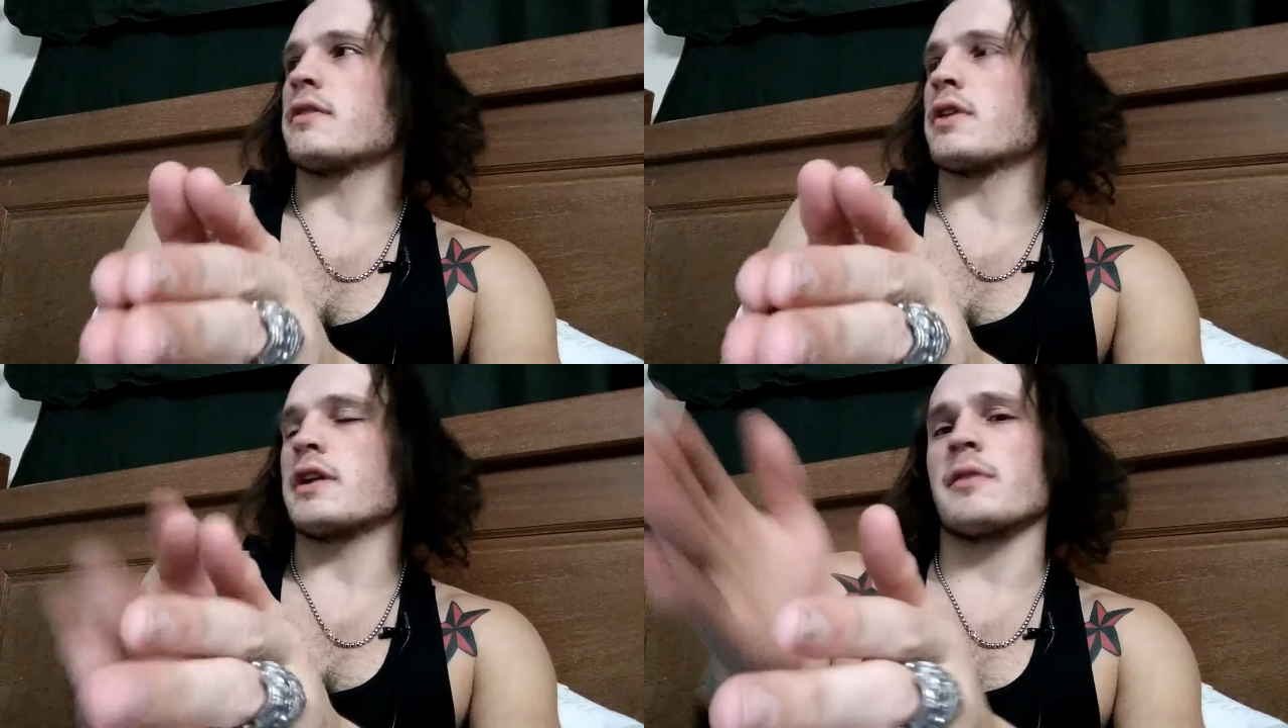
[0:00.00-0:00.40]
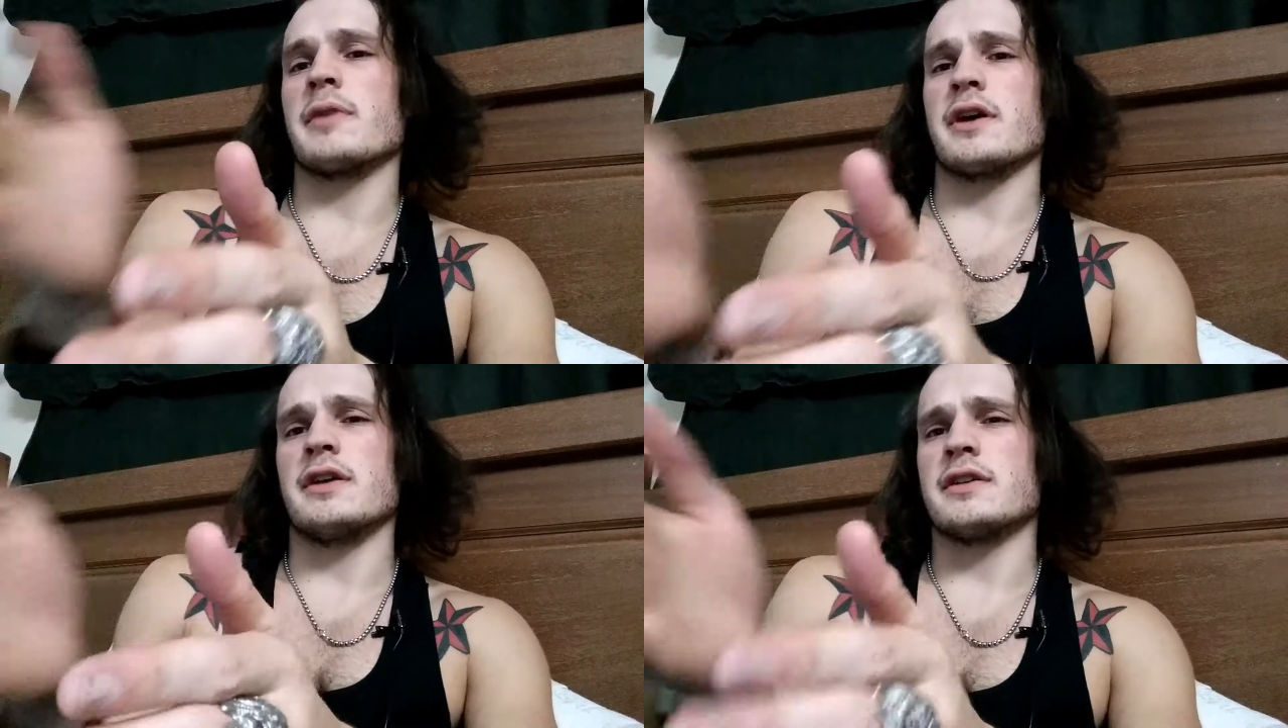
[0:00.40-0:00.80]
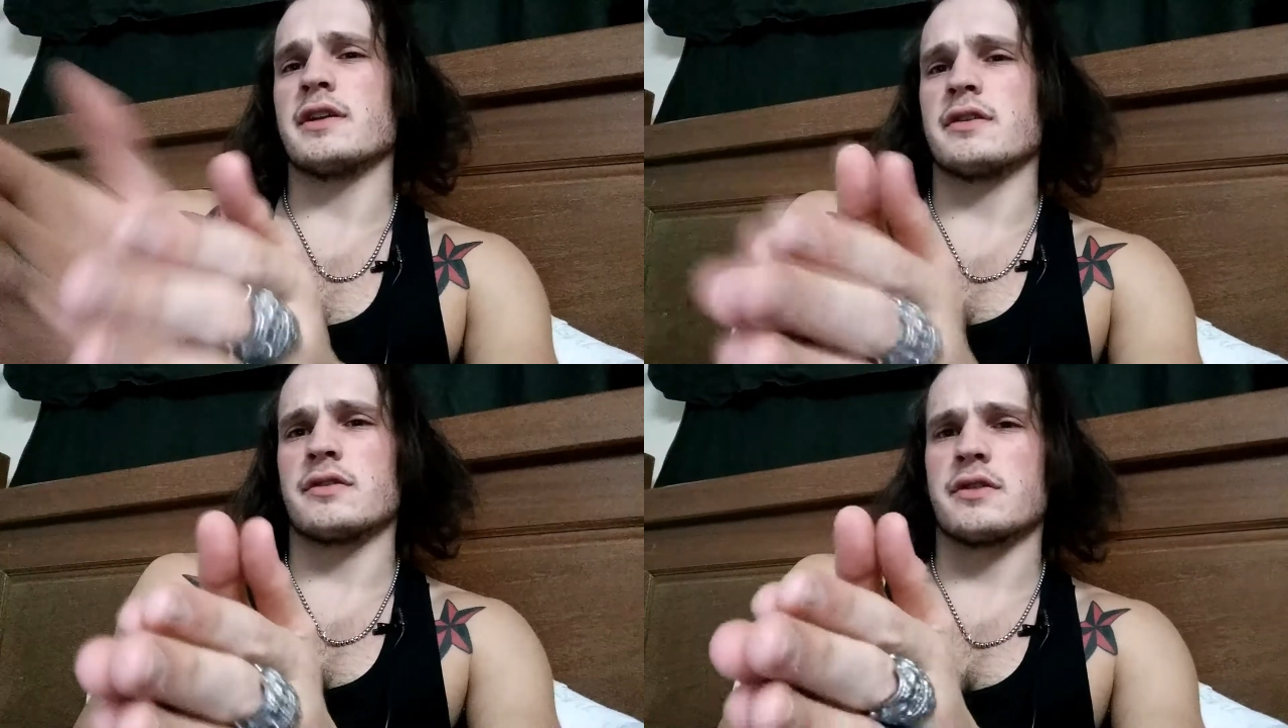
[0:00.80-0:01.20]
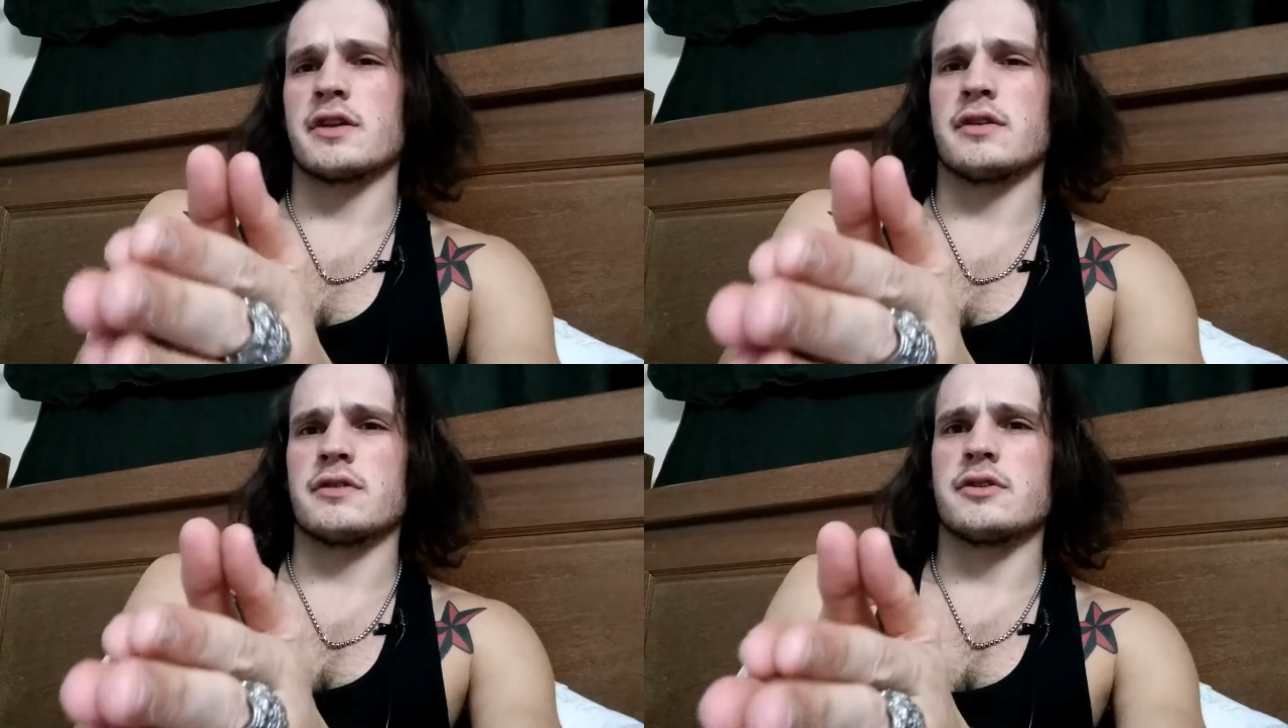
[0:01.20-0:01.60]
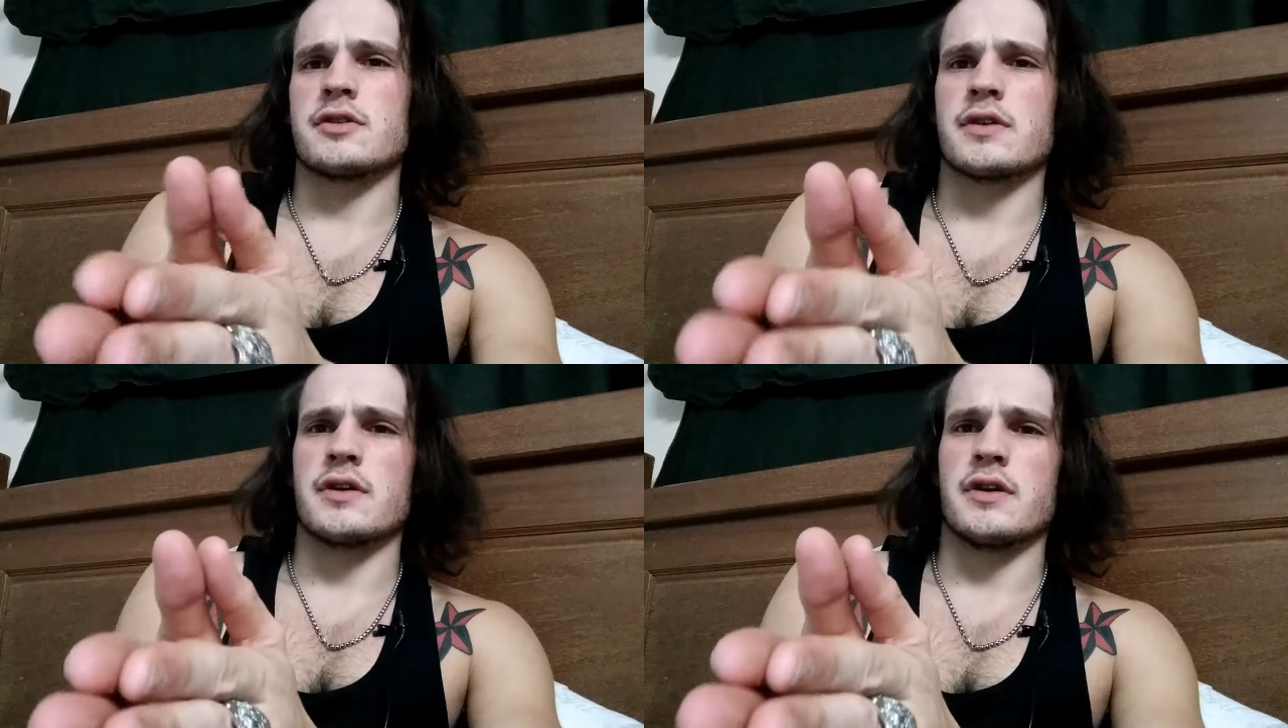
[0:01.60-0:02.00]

right now I'm at 1,800 calories.